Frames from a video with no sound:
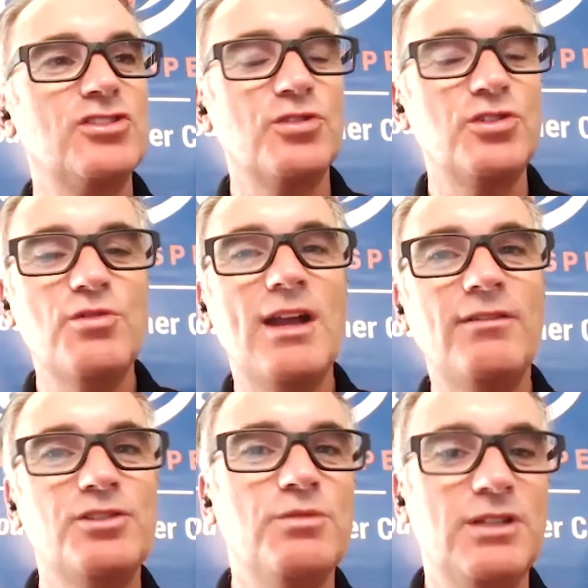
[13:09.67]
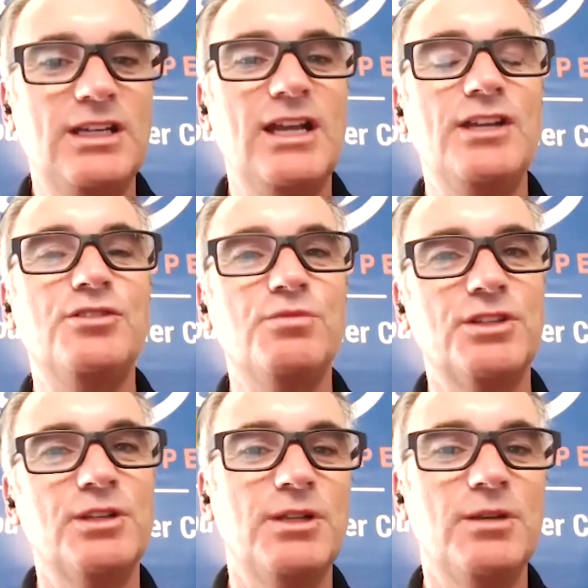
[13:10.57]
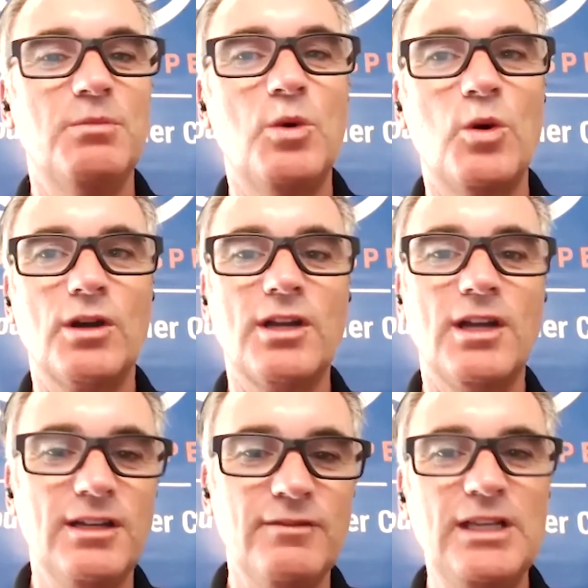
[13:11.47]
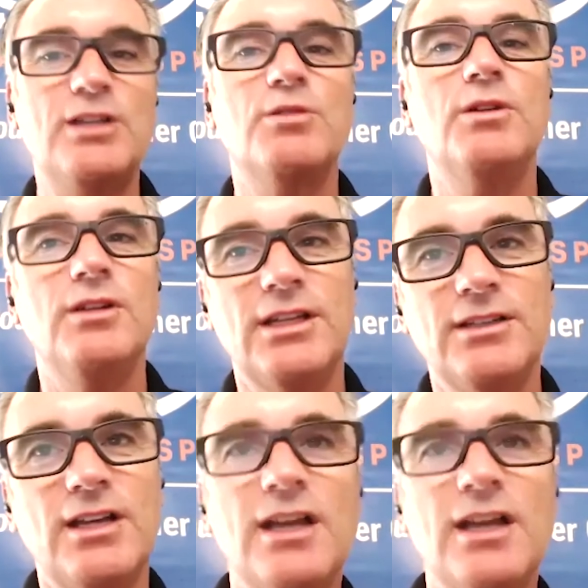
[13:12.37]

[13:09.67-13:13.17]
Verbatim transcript: So you have to engage with them in a more kind of equal and,